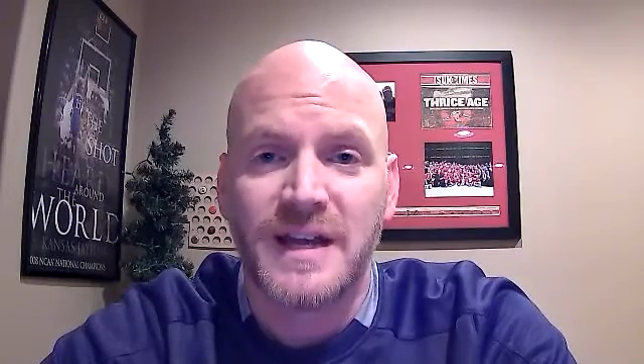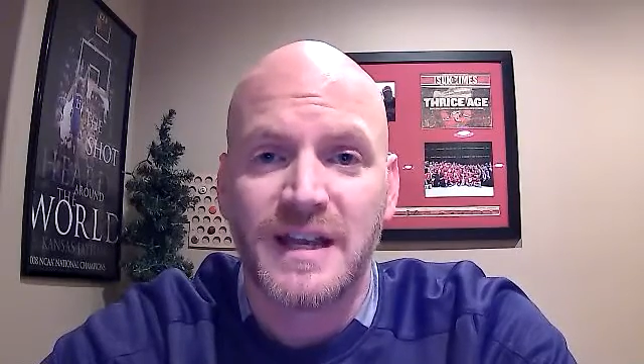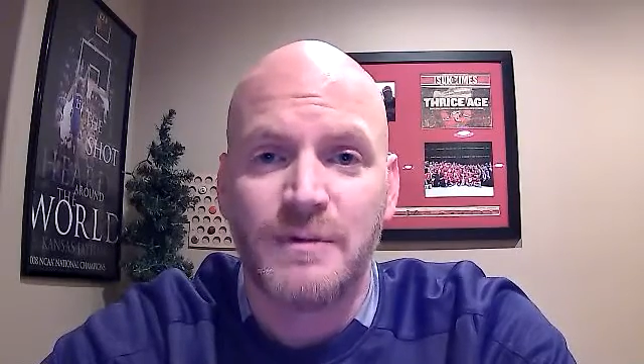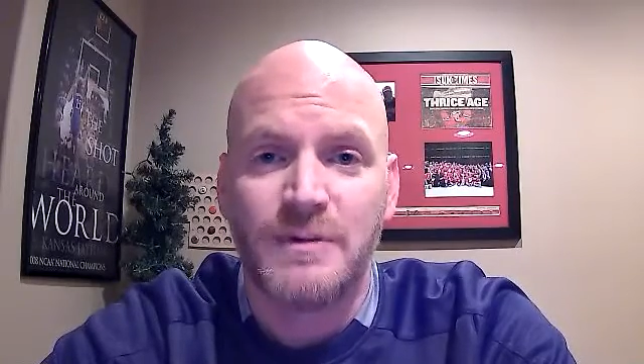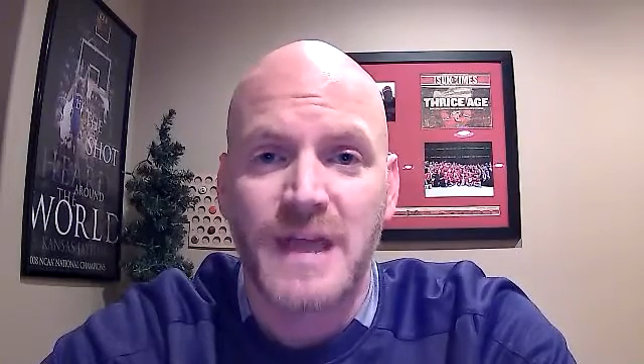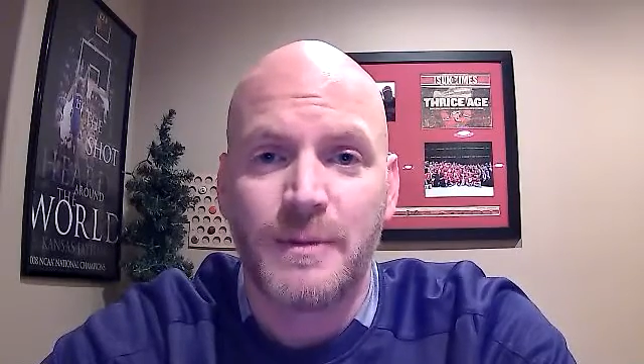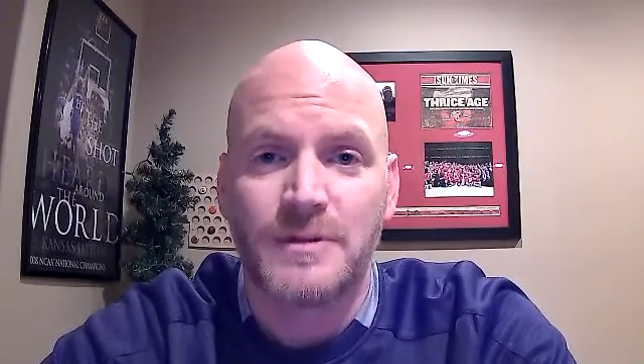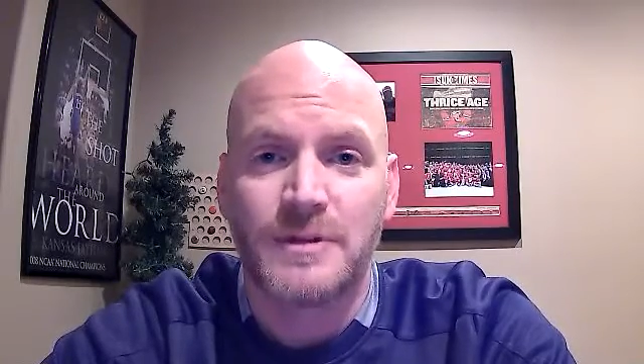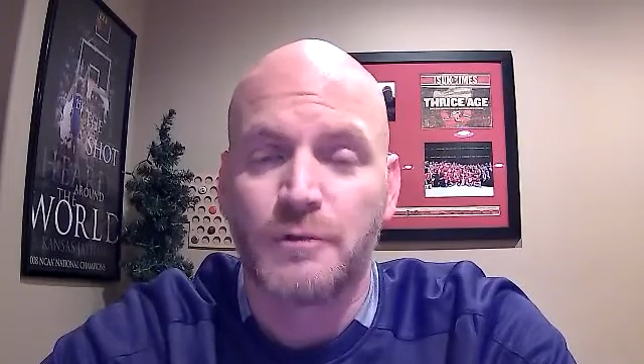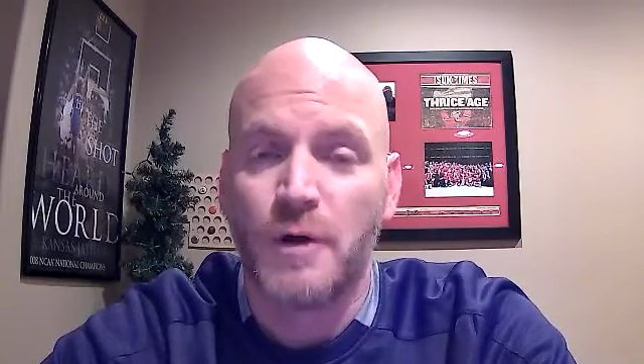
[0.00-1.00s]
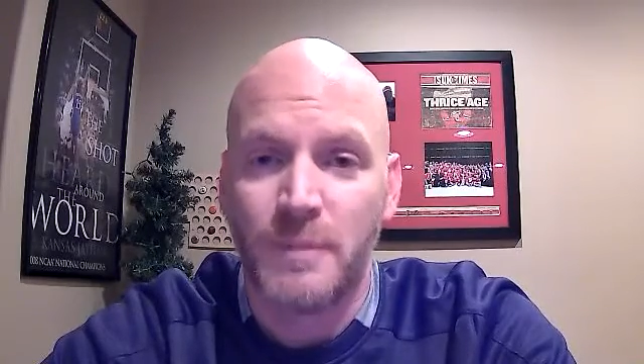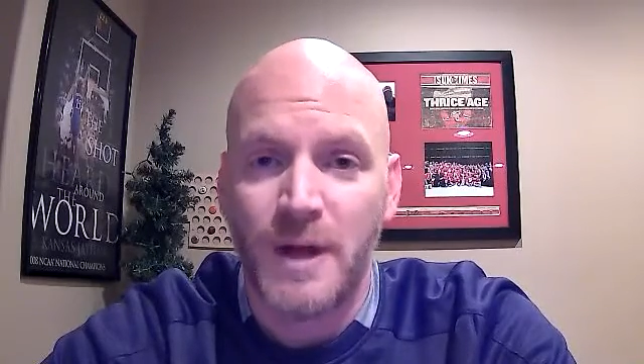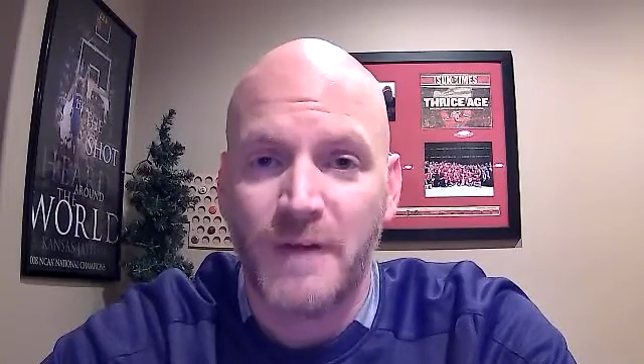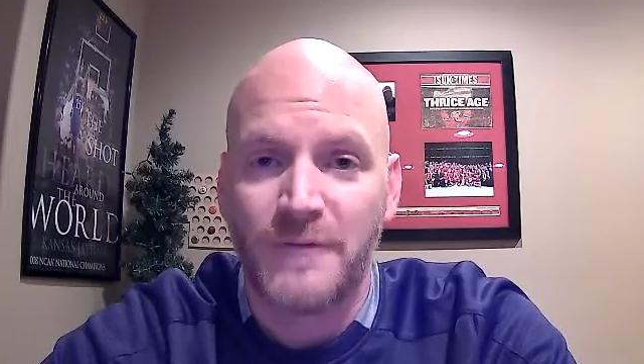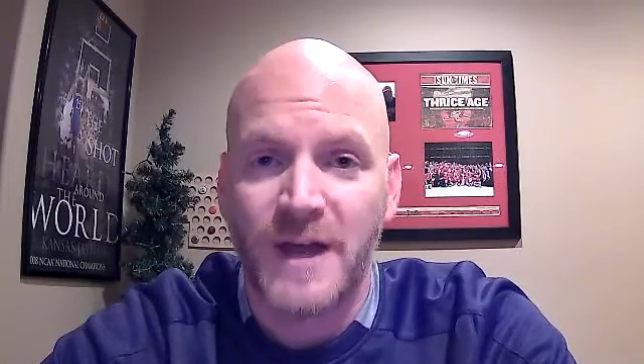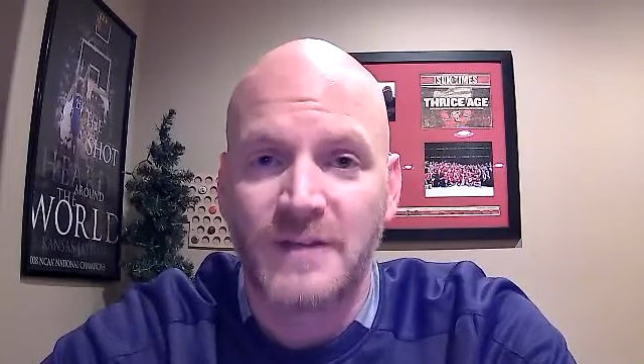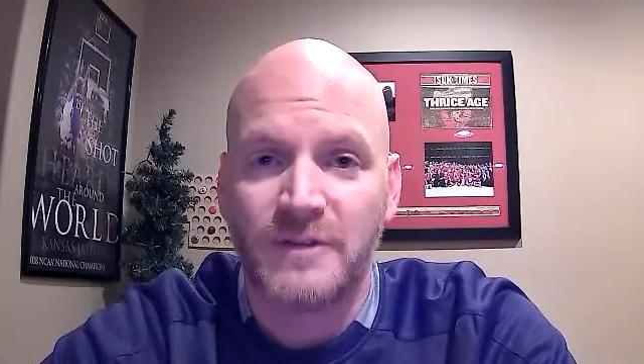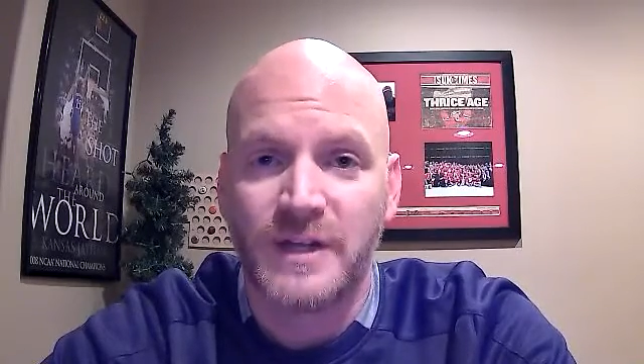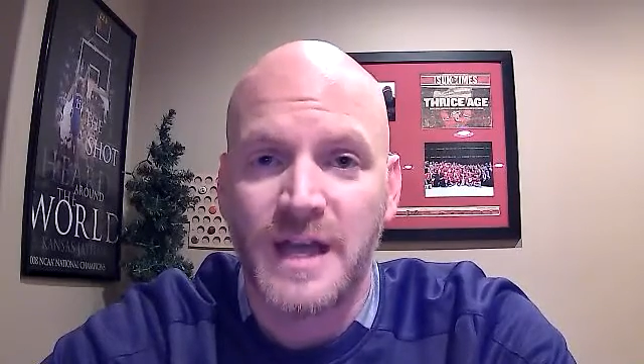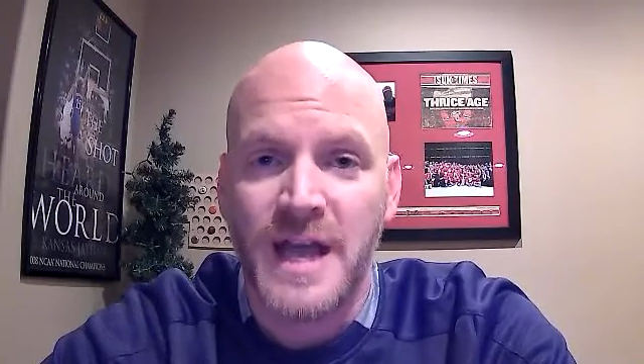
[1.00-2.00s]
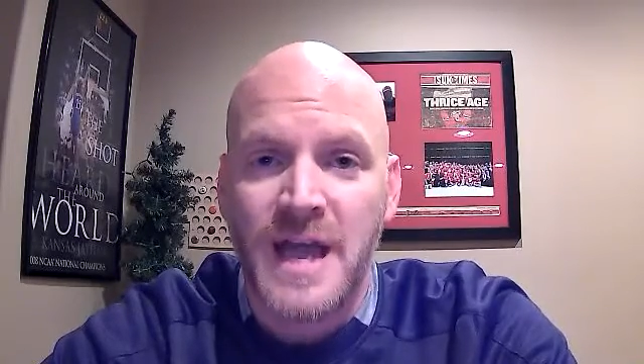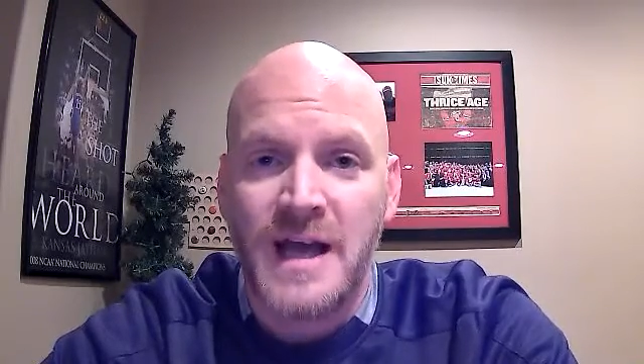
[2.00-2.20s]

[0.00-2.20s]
He was able to throw the ball effectively.